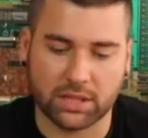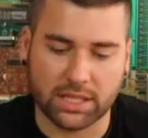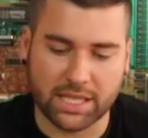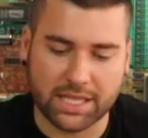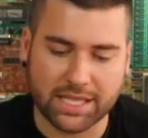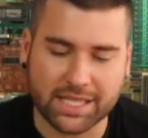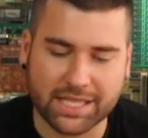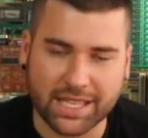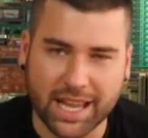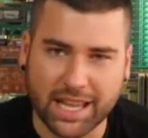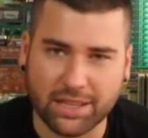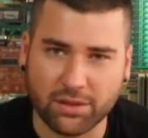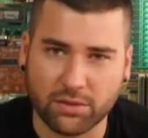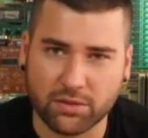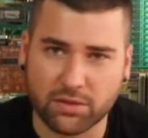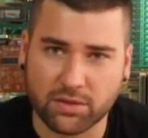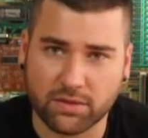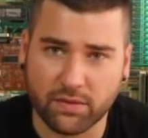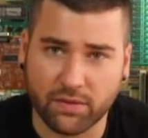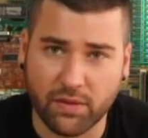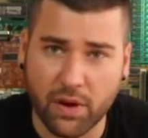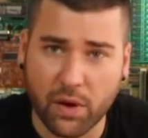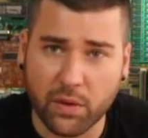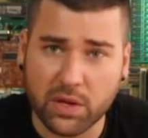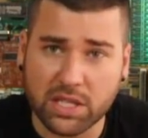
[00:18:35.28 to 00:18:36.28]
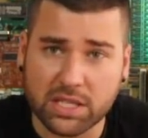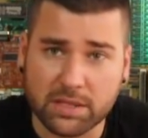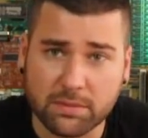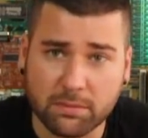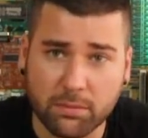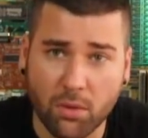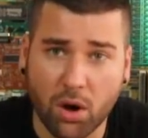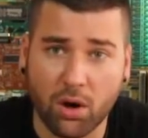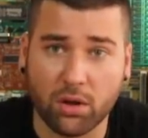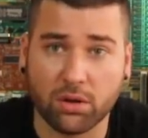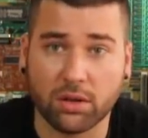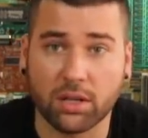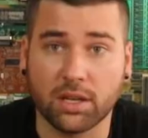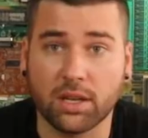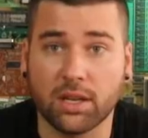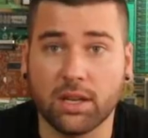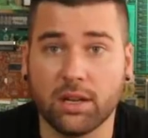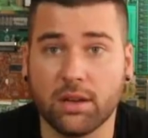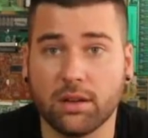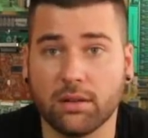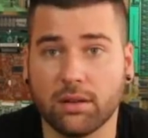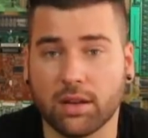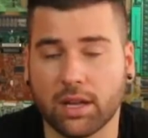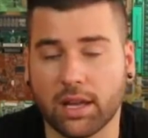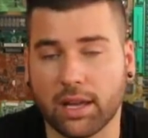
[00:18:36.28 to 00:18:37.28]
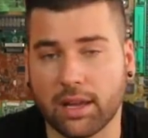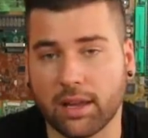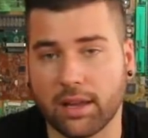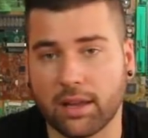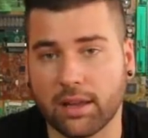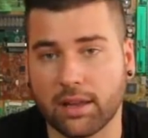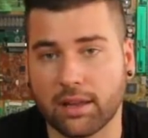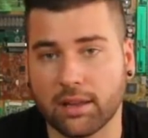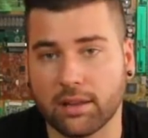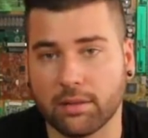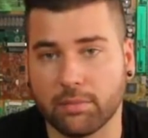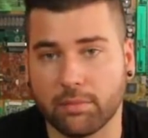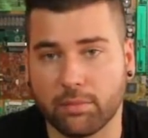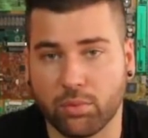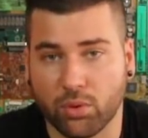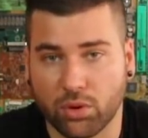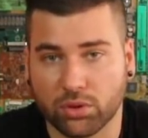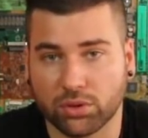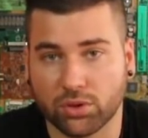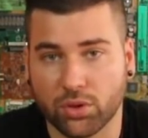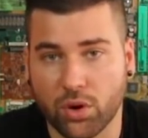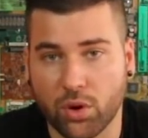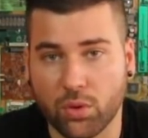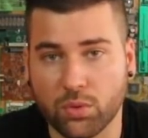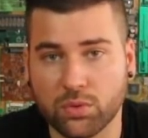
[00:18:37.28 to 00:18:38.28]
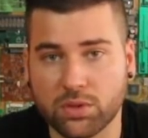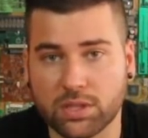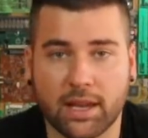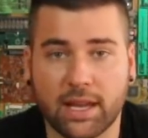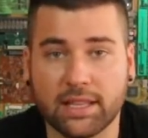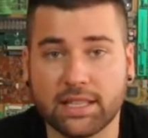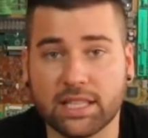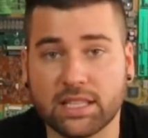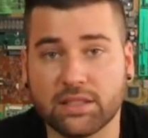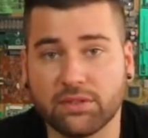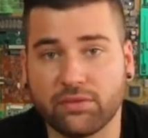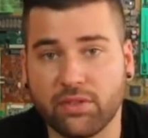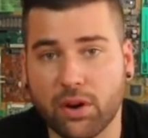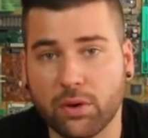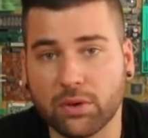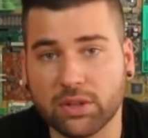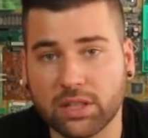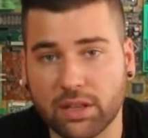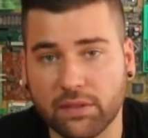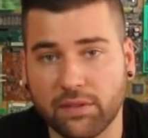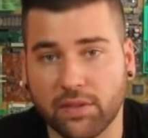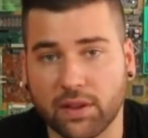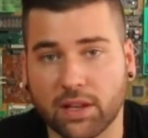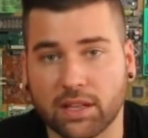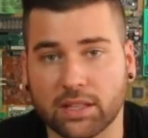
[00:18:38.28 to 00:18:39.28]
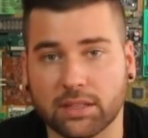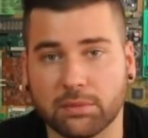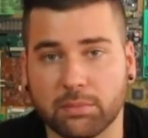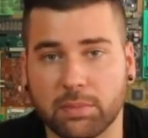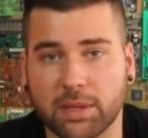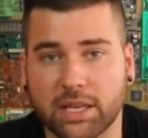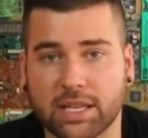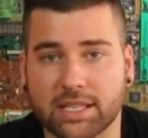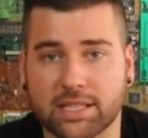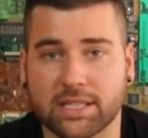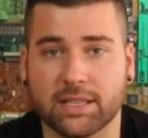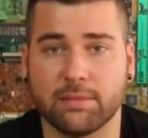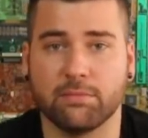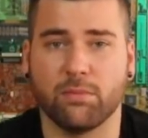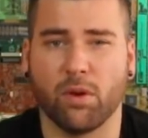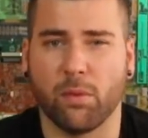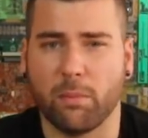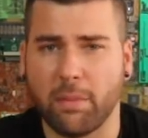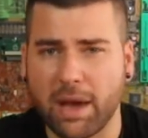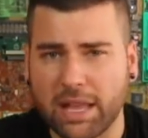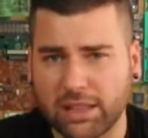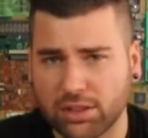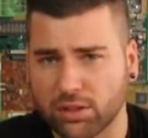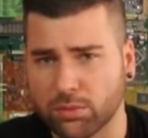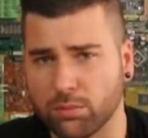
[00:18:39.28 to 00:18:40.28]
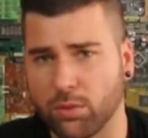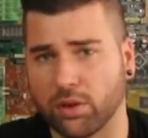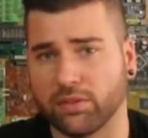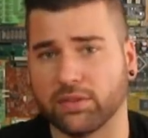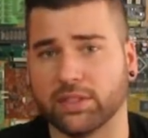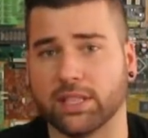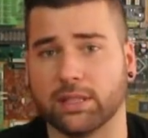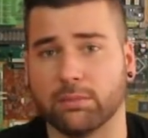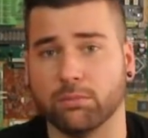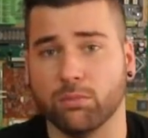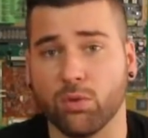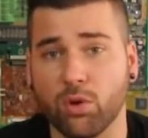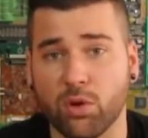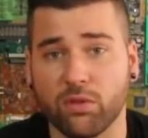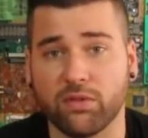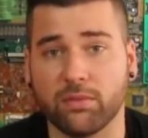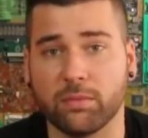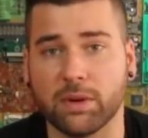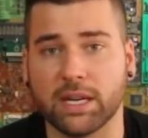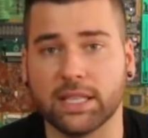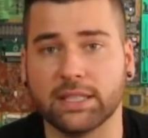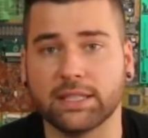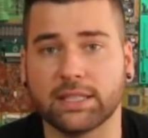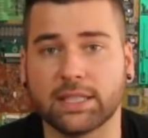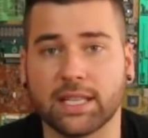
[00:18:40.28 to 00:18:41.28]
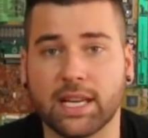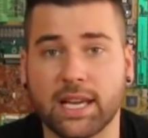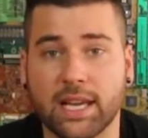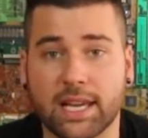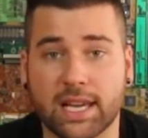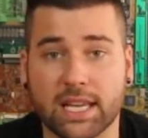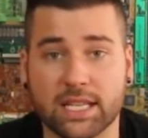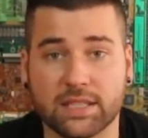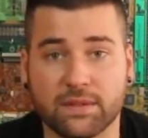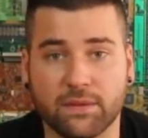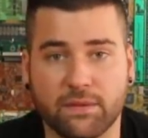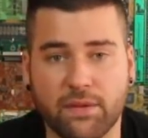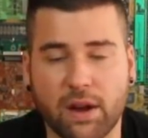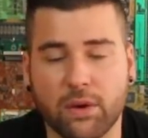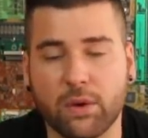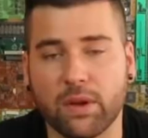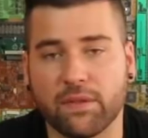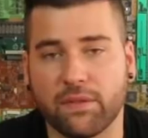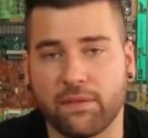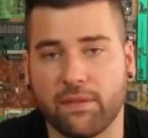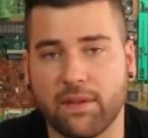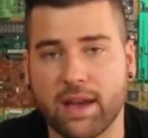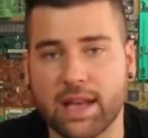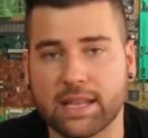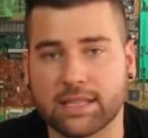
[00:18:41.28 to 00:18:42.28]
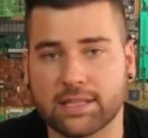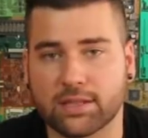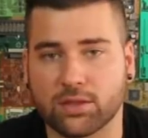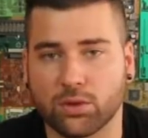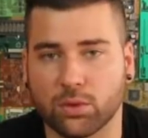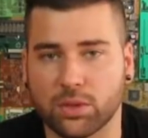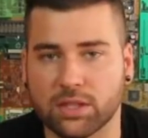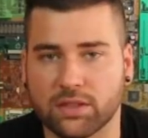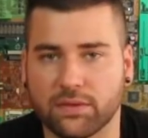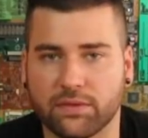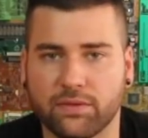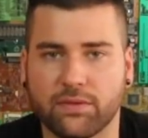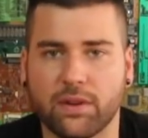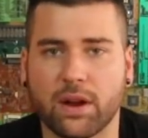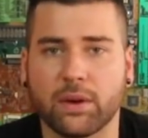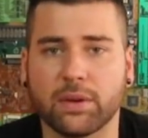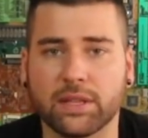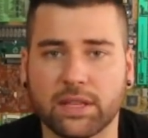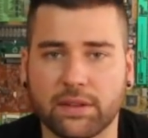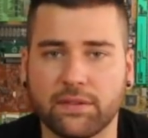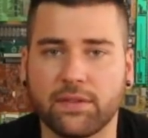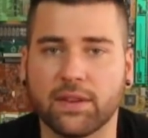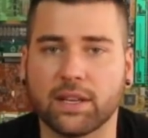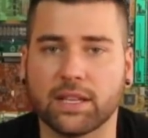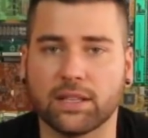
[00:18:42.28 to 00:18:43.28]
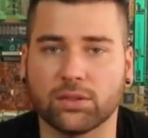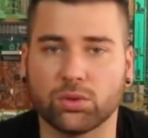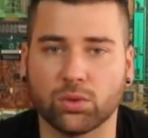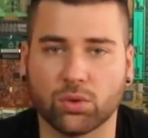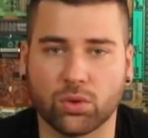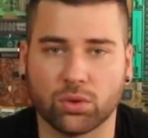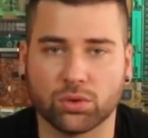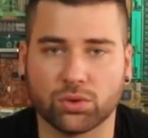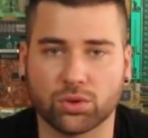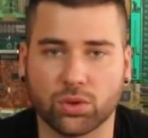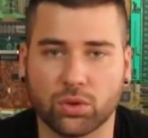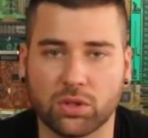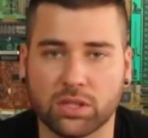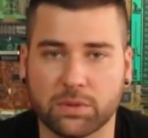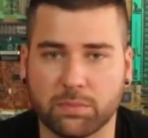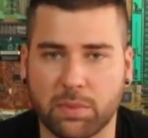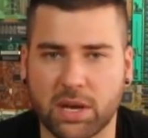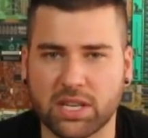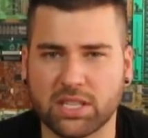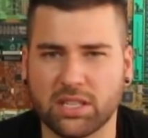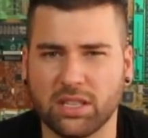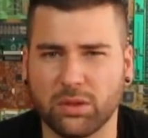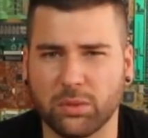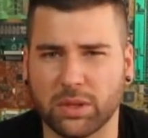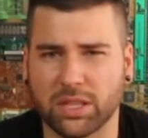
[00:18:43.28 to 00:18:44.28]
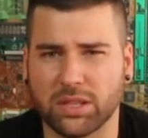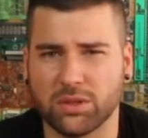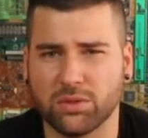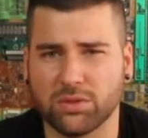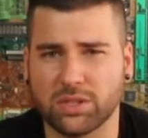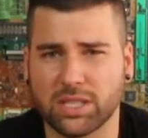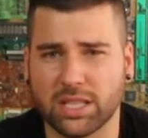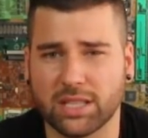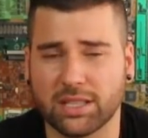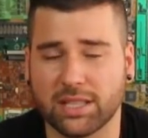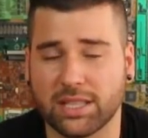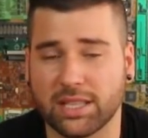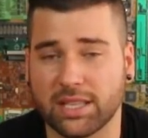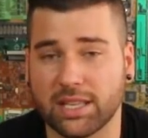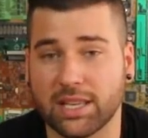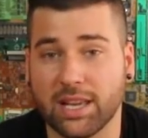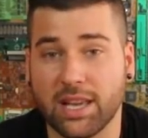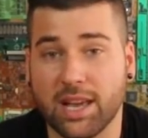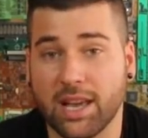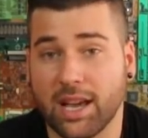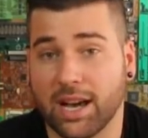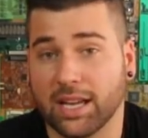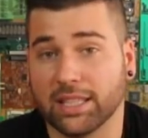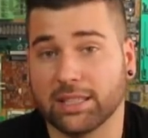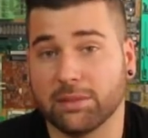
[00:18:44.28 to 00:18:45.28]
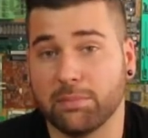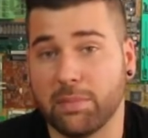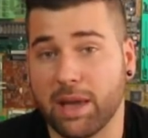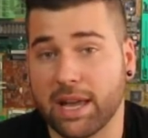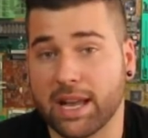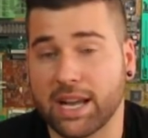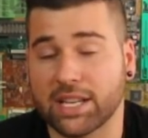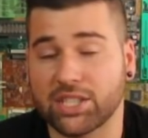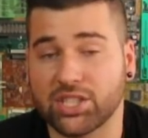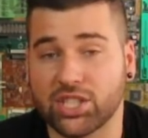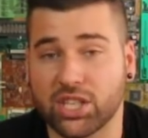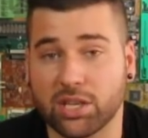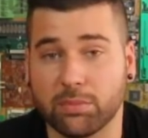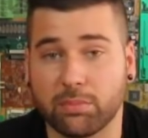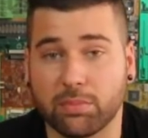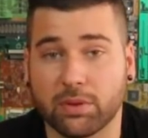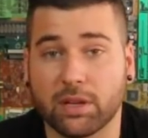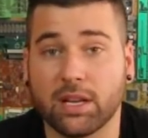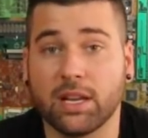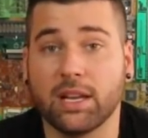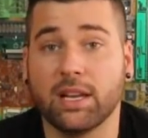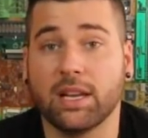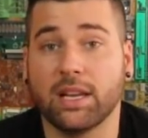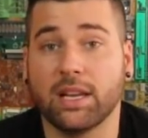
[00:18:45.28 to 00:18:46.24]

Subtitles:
this kind of very small drones, it is very difficult because the momentum of the movement is very fast, so it's very difficult to control, especially when using the Mega chip.